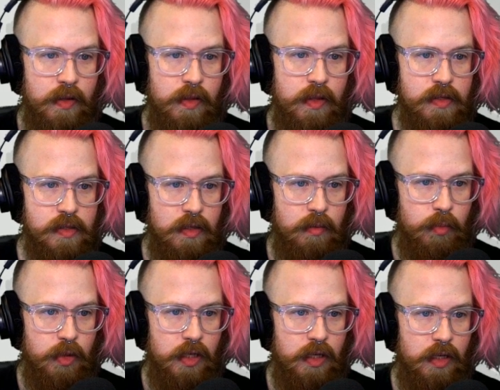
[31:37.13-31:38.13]
This can
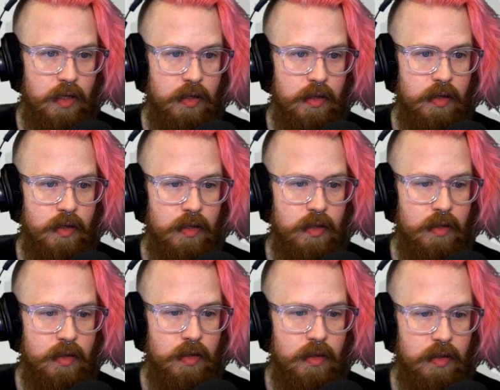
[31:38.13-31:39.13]
be...
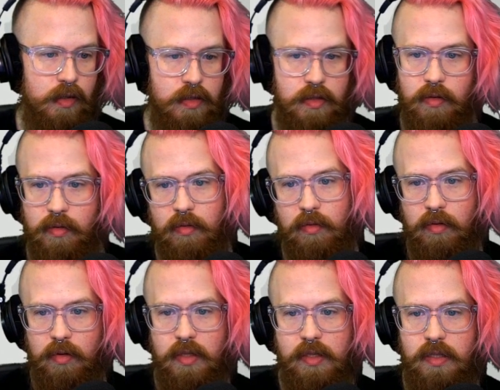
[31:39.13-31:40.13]
So
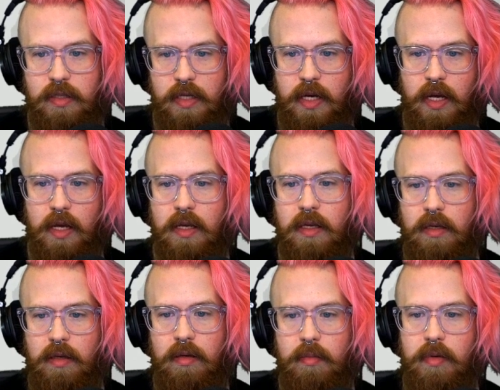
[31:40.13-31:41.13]
this tag
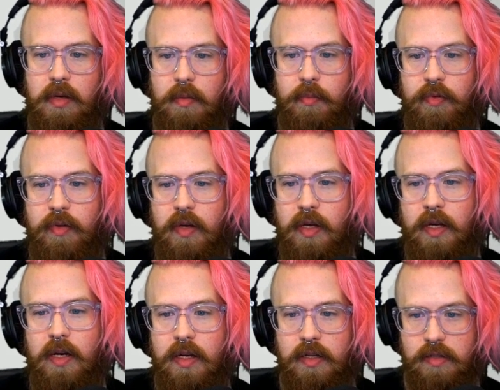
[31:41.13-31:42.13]
can be
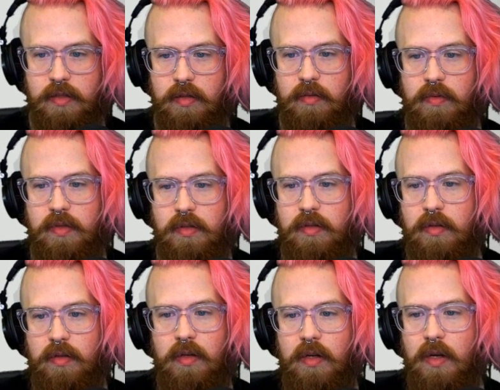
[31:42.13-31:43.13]
applied as a result